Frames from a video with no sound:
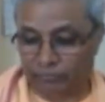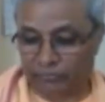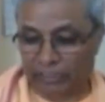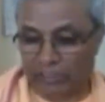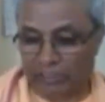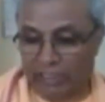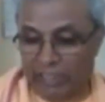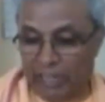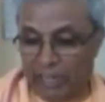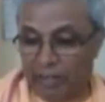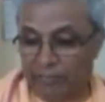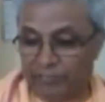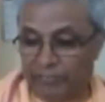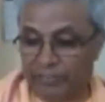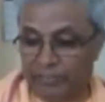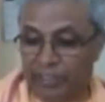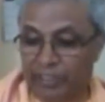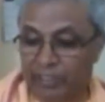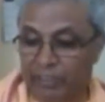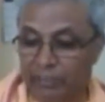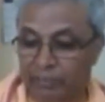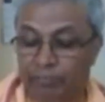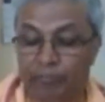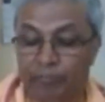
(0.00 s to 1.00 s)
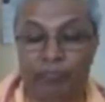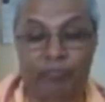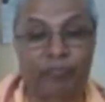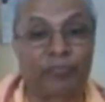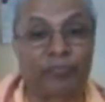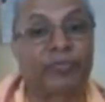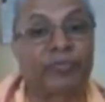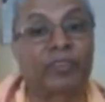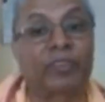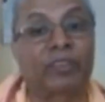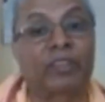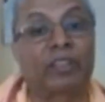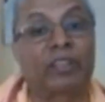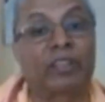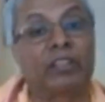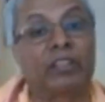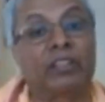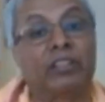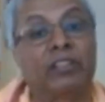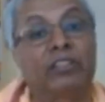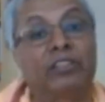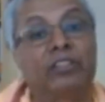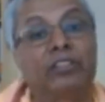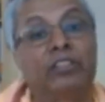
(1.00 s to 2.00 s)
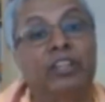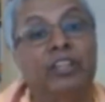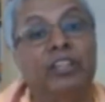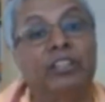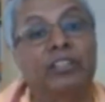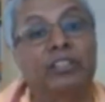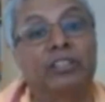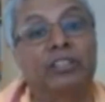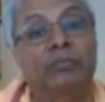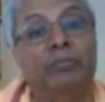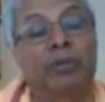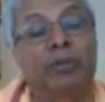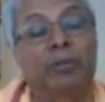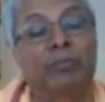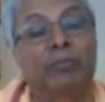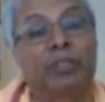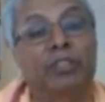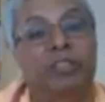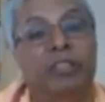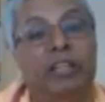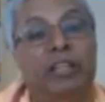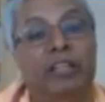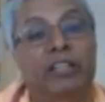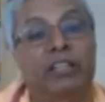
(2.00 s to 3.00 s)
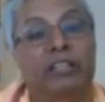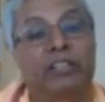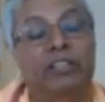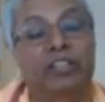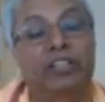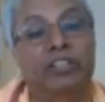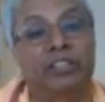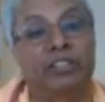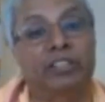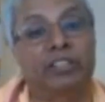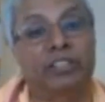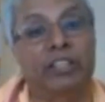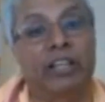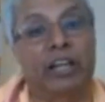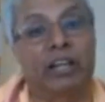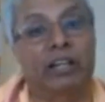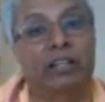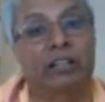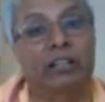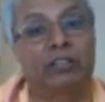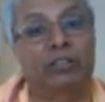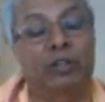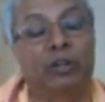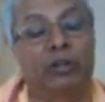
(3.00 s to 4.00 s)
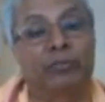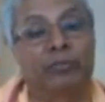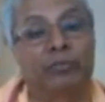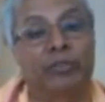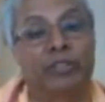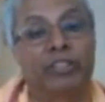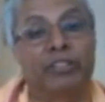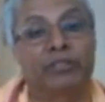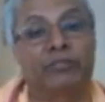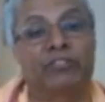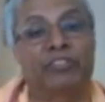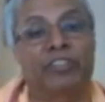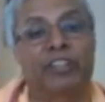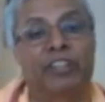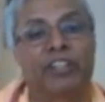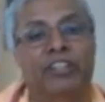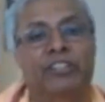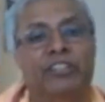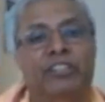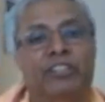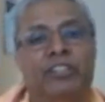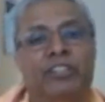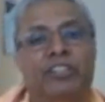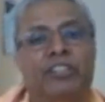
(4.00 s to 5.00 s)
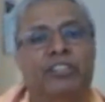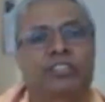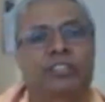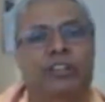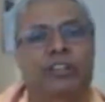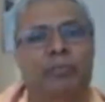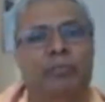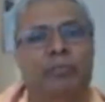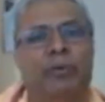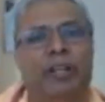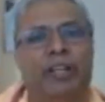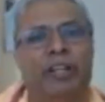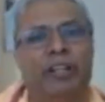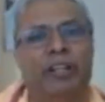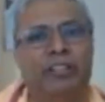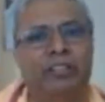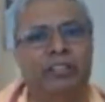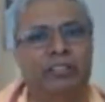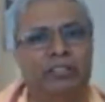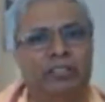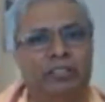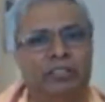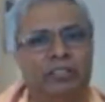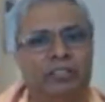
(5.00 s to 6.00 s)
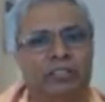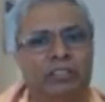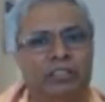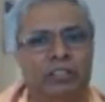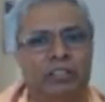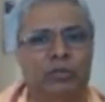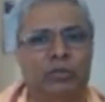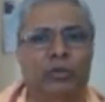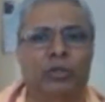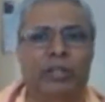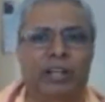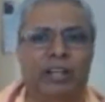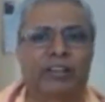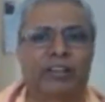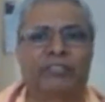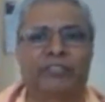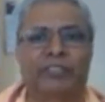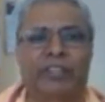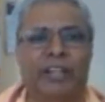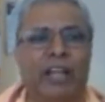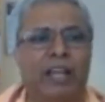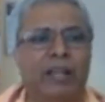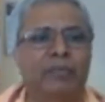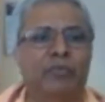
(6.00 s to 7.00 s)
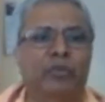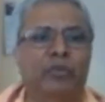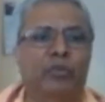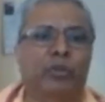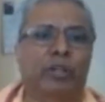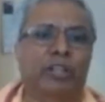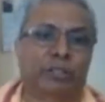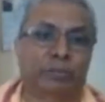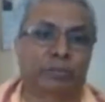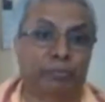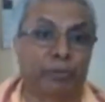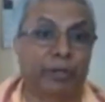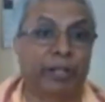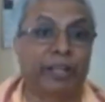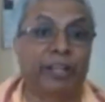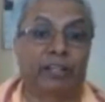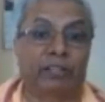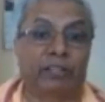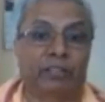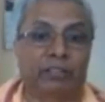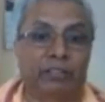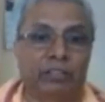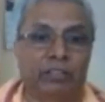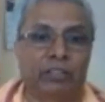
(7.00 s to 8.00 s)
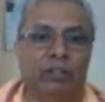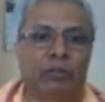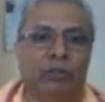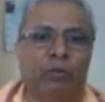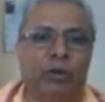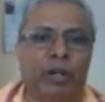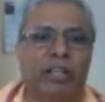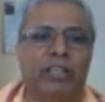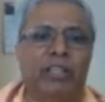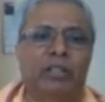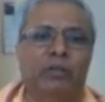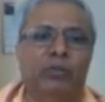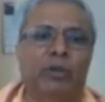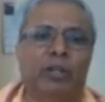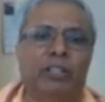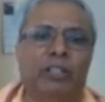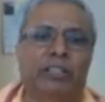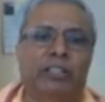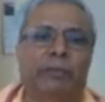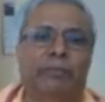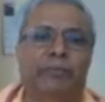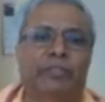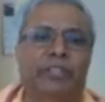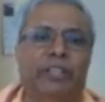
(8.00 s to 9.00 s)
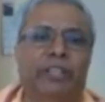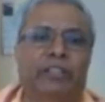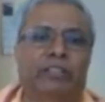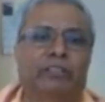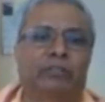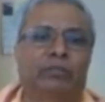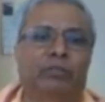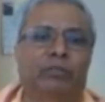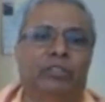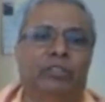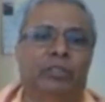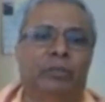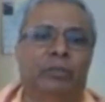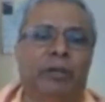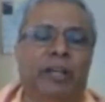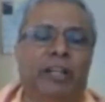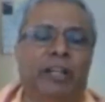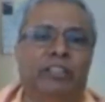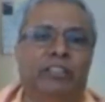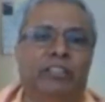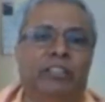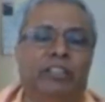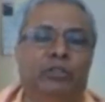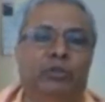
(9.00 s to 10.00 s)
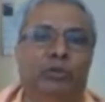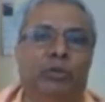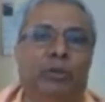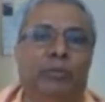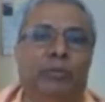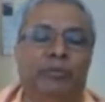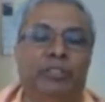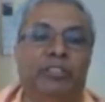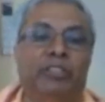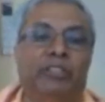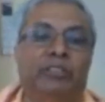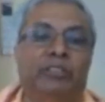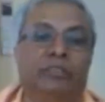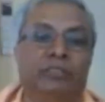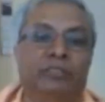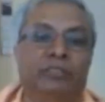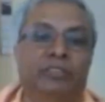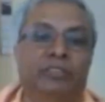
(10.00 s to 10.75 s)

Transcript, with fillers: And after this brahmachari, this young novice finished his complaint, he took enough time to explain why he was upset with the manager Swamiji.